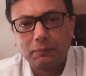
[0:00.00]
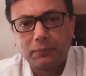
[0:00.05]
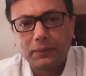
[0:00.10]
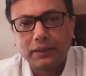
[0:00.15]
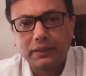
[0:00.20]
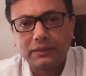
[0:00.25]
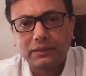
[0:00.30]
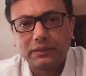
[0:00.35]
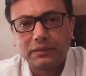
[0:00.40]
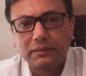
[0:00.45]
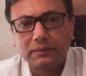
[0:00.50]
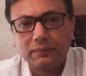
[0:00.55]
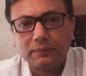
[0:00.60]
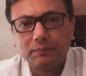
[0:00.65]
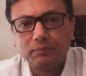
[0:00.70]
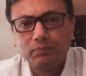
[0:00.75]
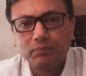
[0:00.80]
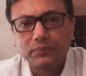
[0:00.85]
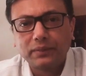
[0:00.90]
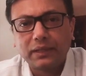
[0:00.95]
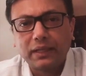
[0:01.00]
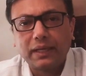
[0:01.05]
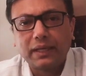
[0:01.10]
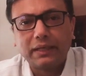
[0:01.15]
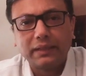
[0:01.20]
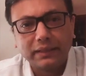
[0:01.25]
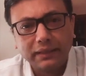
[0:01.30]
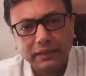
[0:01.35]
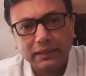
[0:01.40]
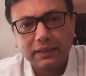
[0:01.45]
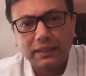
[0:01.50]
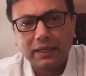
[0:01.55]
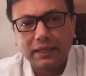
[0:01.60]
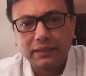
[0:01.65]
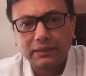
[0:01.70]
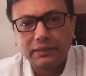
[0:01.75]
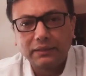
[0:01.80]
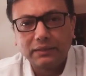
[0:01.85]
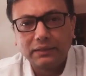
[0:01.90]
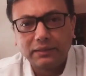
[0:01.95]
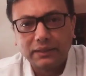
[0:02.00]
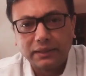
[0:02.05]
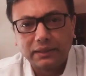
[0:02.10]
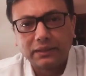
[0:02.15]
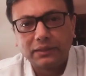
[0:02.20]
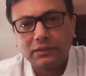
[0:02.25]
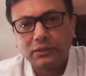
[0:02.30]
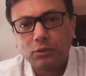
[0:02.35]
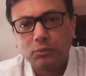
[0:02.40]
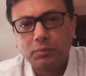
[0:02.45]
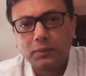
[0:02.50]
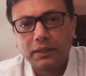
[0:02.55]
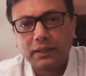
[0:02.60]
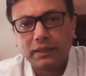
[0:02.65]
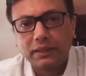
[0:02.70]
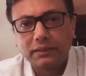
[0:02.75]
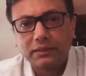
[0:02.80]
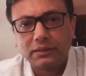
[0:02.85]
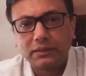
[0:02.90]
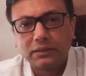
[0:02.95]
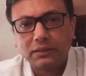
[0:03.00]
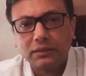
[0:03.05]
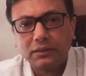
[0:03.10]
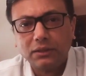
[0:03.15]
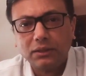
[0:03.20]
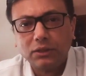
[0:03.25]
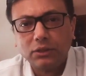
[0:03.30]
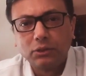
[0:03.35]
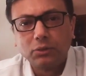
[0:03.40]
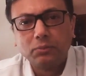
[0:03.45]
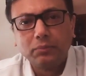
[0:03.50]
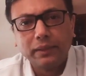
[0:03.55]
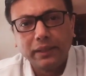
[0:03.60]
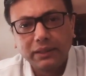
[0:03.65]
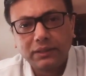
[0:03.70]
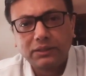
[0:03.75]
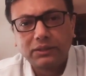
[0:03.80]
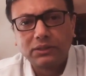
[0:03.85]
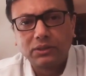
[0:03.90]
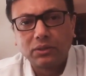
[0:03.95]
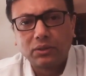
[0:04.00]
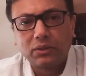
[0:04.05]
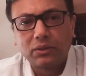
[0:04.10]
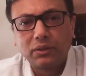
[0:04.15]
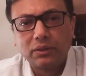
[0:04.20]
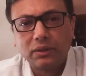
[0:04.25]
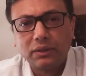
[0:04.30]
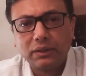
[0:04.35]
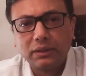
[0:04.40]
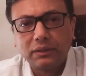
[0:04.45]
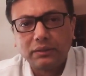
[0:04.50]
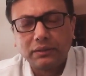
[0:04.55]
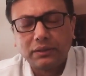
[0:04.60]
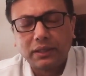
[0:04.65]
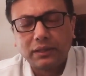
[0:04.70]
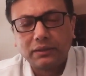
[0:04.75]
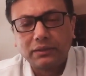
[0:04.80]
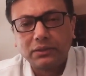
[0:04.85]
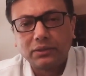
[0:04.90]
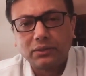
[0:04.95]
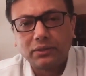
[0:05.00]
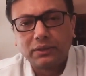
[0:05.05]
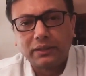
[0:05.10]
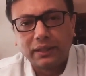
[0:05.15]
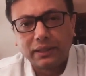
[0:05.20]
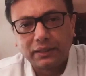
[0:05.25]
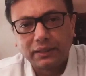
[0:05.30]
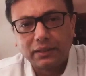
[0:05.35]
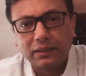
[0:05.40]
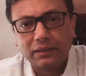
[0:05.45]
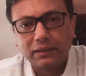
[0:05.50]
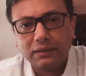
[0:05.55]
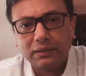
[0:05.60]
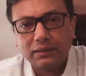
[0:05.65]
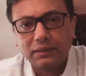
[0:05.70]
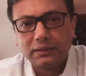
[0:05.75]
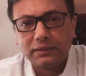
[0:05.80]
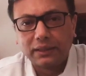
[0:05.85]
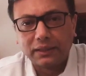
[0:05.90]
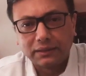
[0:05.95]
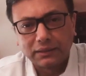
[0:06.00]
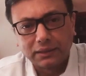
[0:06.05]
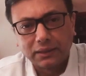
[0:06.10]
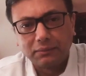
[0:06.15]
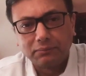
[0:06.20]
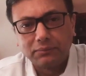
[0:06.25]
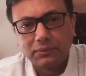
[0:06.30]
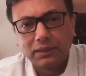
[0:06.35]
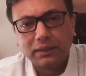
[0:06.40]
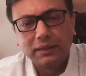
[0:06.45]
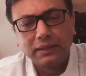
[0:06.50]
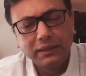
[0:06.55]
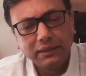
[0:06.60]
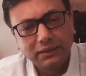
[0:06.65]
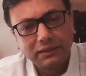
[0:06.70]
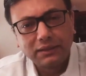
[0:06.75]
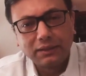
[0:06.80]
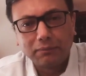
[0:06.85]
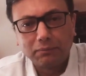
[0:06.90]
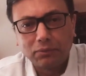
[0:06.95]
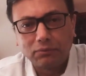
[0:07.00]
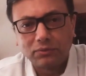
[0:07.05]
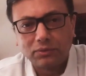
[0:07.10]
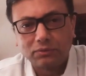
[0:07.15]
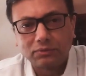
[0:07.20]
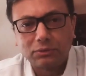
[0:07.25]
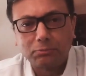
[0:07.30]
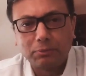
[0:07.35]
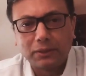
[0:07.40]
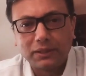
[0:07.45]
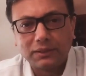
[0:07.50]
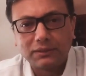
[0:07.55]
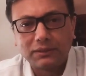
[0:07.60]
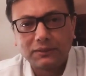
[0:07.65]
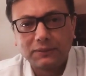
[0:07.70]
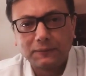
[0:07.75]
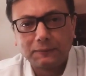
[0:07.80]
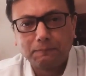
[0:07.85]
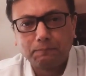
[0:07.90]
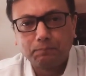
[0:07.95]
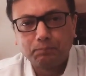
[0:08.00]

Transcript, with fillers: compression and inline data deduplication to make sure that your data takes up the least amount of space.